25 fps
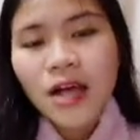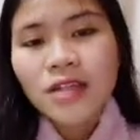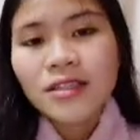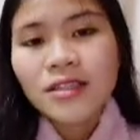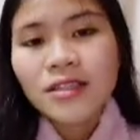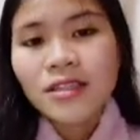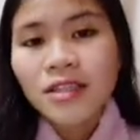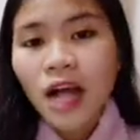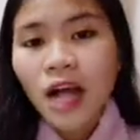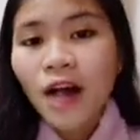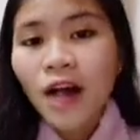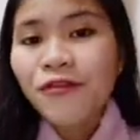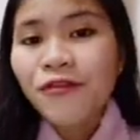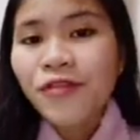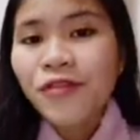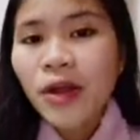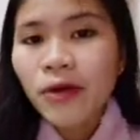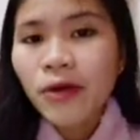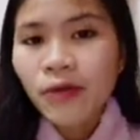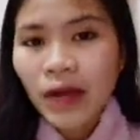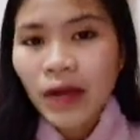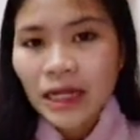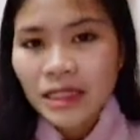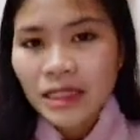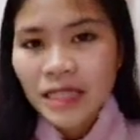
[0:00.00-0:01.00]

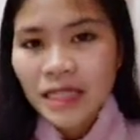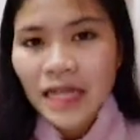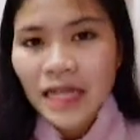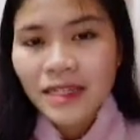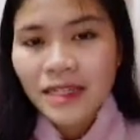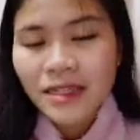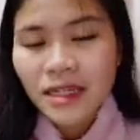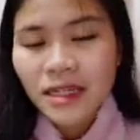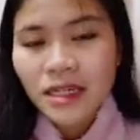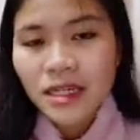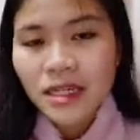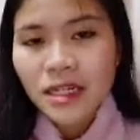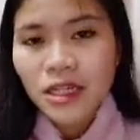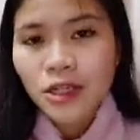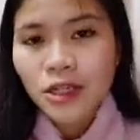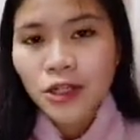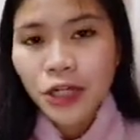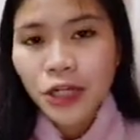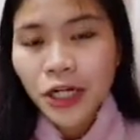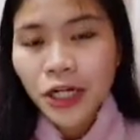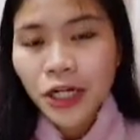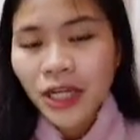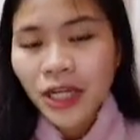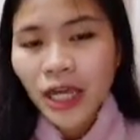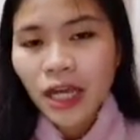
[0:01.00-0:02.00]
self-directed
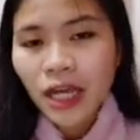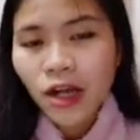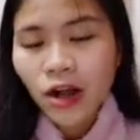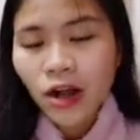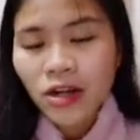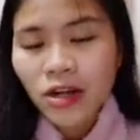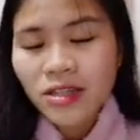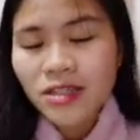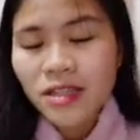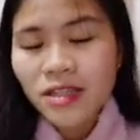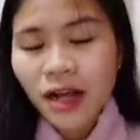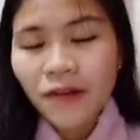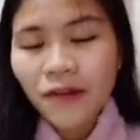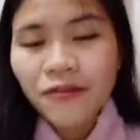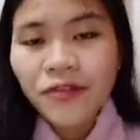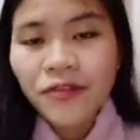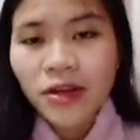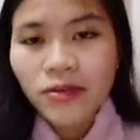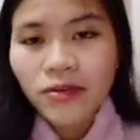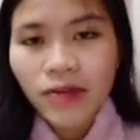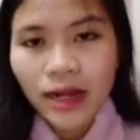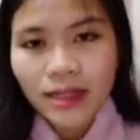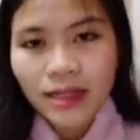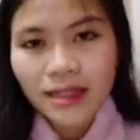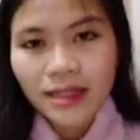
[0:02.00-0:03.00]
learning or
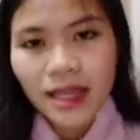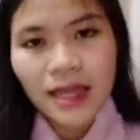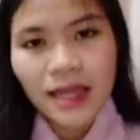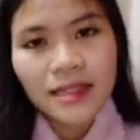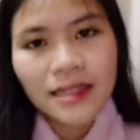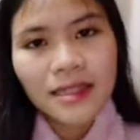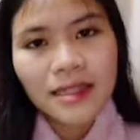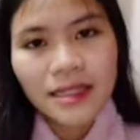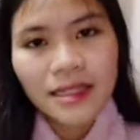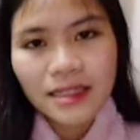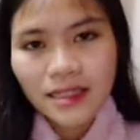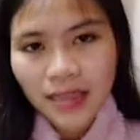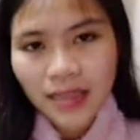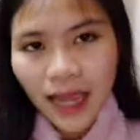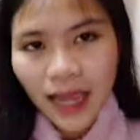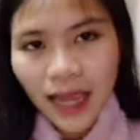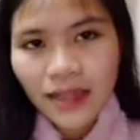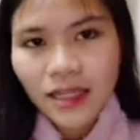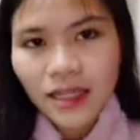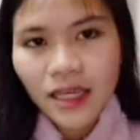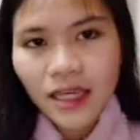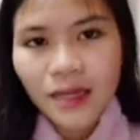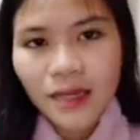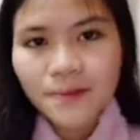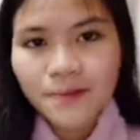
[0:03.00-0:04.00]
self-directed
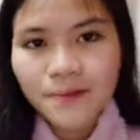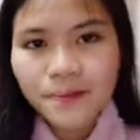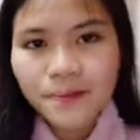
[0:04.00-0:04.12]
study.